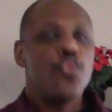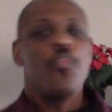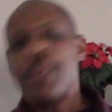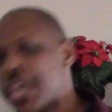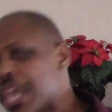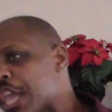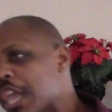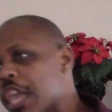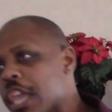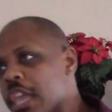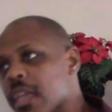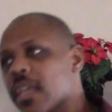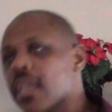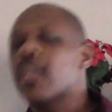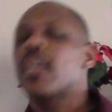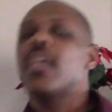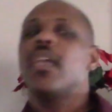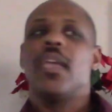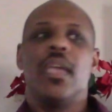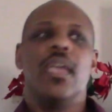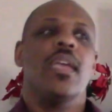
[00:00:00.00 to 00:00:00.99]
me
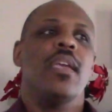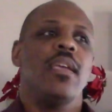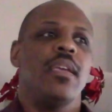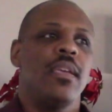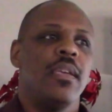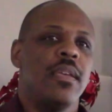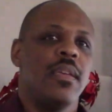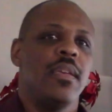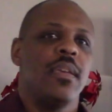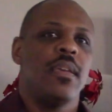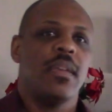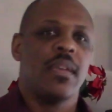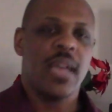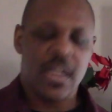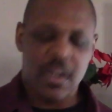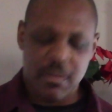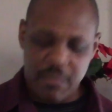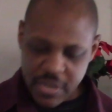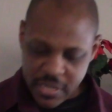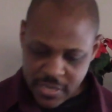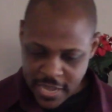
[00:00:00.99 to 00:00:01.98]

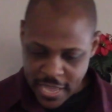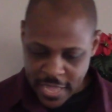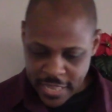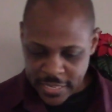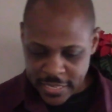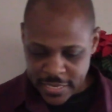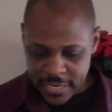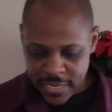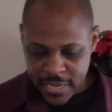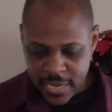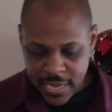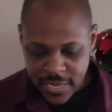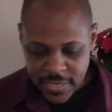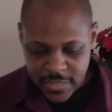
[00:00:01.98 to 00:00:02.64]
kind of mentality.